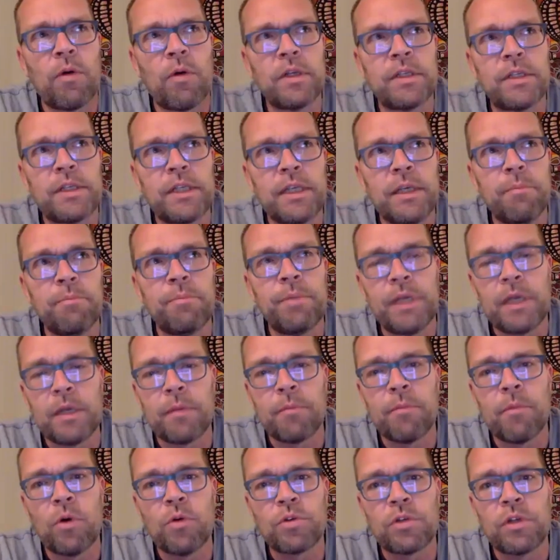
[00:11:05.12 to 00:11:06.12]
team being
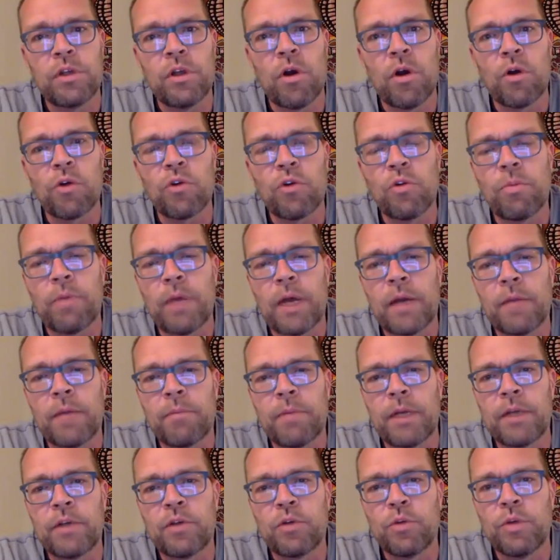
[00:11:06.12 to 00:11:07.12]
mostly occupied
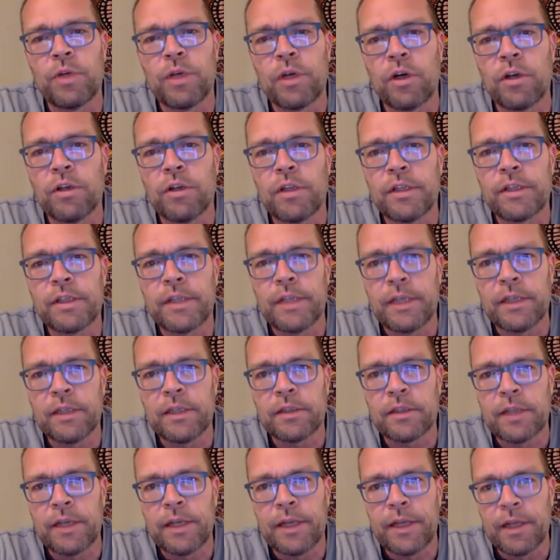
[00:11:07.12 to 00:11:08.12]
by doing other
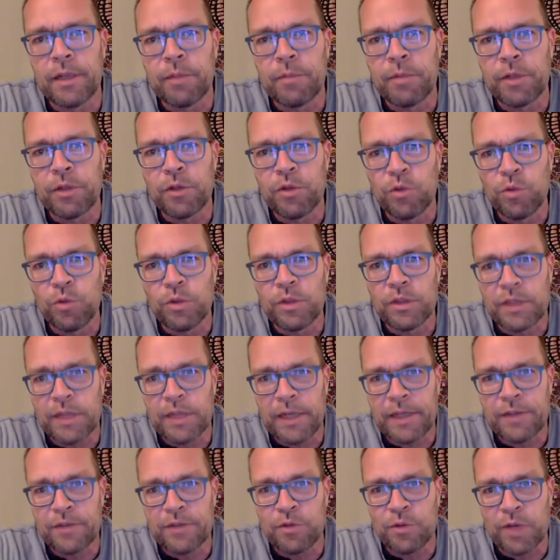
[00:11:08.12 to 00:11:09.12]
things than helping new
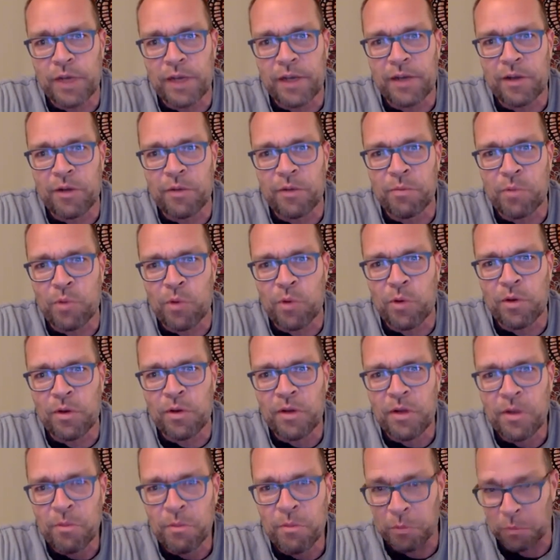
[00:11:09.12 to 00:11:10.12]
estates to get on board,
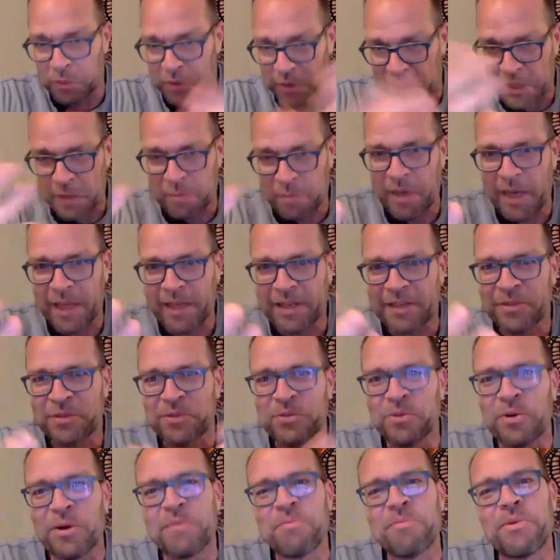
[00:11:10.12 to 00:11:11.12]
but we still managed
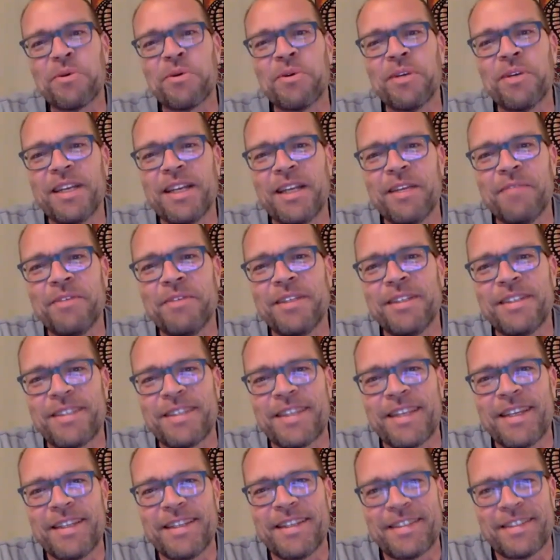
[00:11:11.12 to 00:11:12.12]
to onboard 11
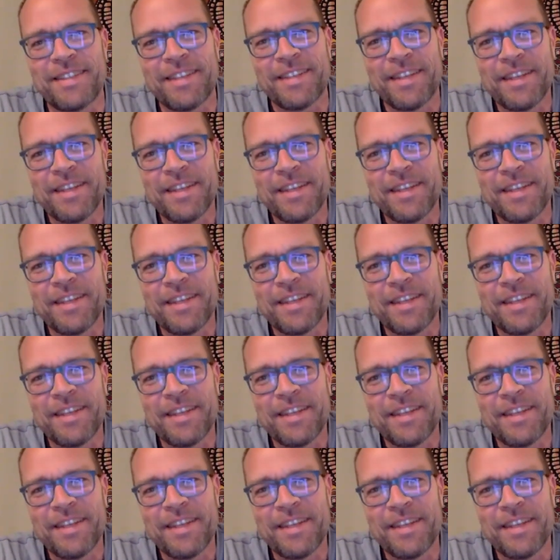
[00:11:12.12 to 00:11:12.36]
estates